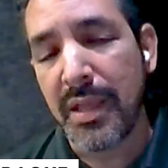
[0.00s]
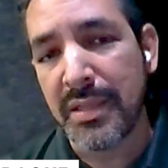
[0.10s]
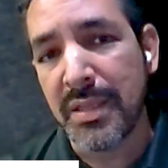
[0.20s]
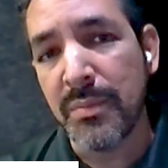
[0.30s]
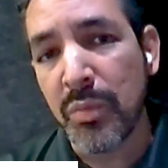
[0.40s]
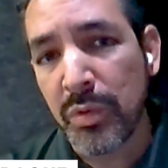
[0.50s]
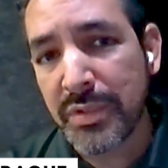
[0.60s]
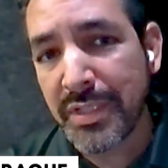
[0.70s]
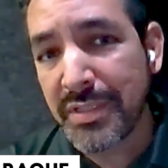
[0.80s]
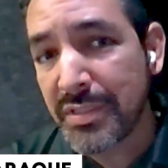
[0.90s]
at the
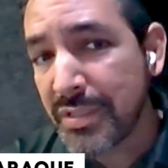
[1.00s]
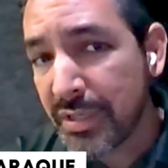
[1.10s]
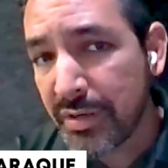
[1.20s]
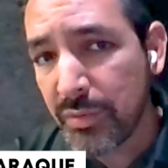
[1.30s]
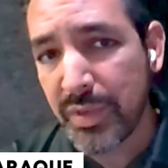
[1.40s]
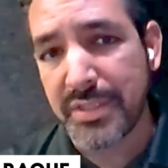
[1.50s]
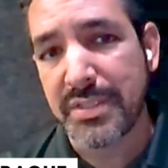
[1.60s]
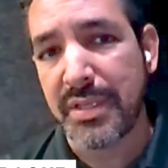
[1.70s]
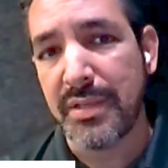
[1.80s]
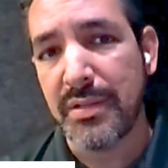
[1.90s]
multi-terawatt
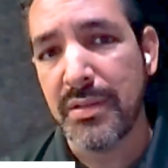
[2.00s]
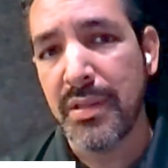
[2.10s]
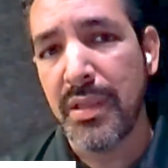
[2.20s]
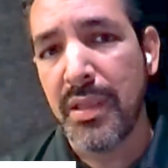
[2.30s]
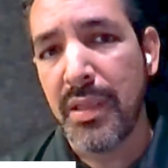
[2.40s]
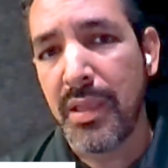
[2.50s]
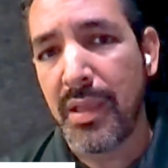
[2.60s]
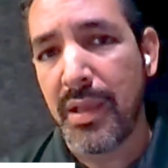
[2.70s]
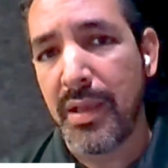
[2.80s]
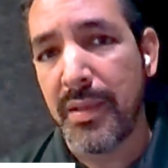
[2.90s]
scale.
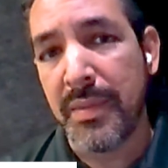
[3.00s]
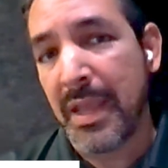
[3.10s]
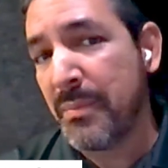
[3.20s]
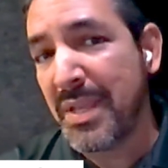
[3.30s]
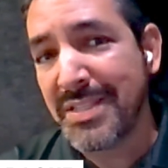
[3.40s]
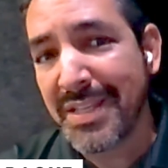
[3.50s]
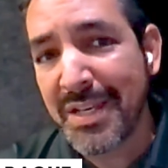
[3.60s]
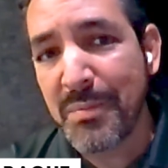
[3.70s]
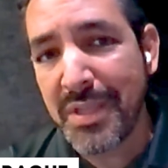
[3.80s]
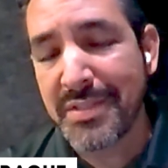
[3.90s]
That
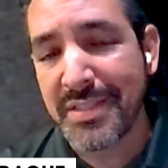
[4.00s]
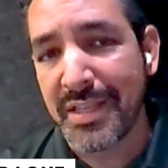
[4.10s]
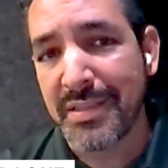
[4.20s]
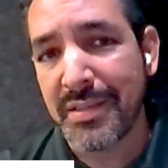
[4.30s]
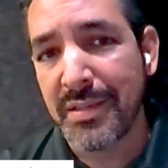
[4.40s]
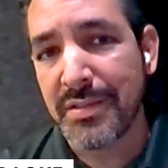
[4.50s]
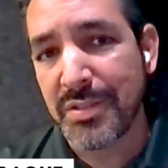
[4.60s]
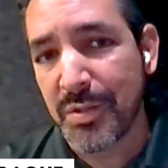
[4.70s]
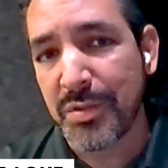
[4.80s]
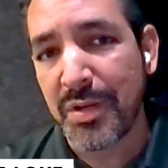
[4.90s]
basically means that
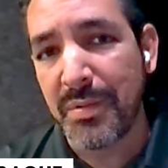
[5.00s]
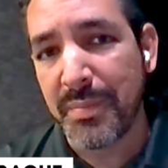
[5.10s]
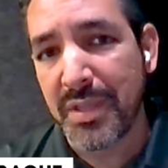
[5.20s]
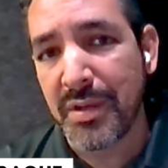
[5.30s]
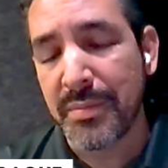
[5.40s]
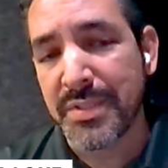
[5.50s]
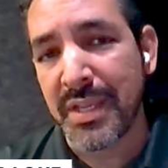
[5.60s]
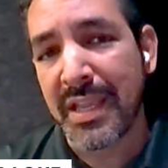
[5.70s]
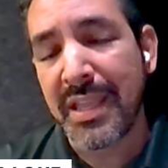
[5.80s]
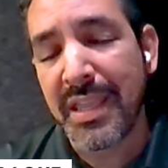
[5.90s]
geothermal becomes
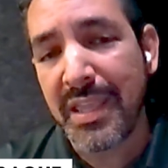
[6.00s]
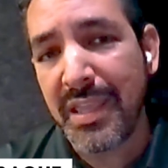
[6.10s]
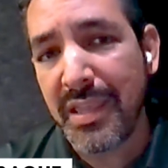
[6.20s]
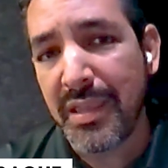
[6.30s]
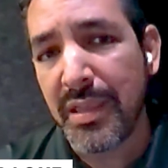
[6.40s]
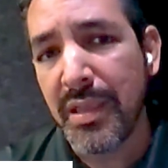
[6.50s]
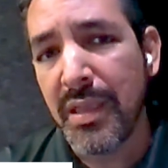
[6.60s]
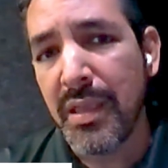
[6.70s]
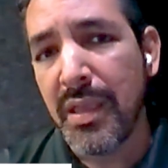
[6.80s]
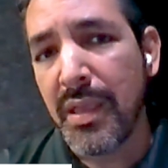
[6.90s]
a key
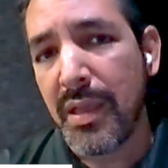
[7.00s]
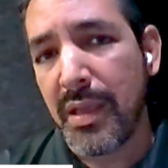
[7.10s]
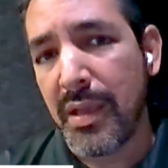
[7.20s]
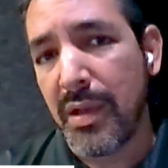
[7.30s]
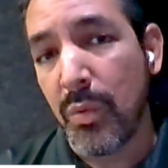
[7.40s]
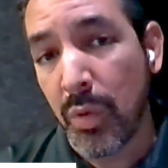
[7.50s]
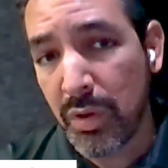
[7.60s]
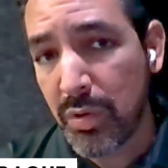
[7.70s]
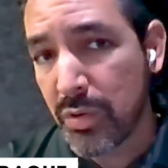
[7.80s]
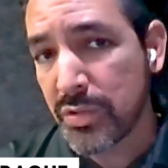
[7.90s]

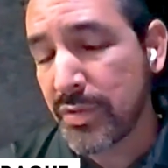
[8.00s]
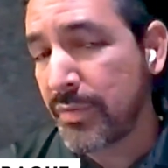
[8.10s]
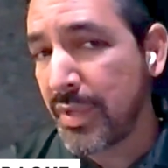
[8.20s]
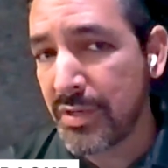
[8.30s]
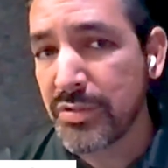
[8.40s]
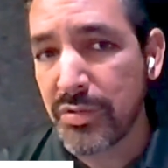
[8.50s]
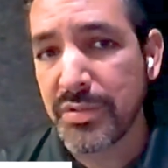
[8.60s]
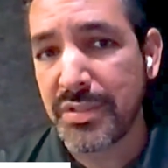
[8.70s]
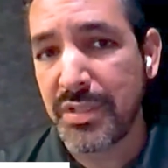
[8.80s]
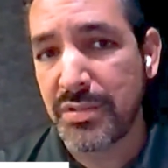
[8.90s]
workhorse of the energy
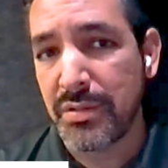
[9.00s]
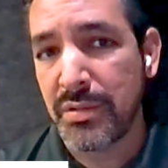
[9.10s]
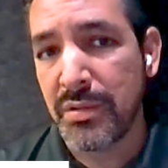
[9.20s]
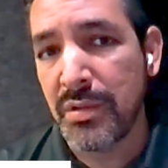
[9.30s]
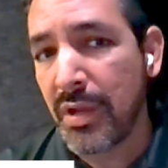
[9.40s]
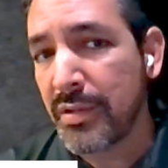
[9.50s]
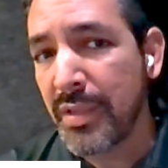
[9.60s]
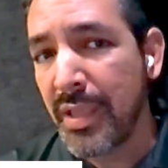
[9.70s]
transition. Not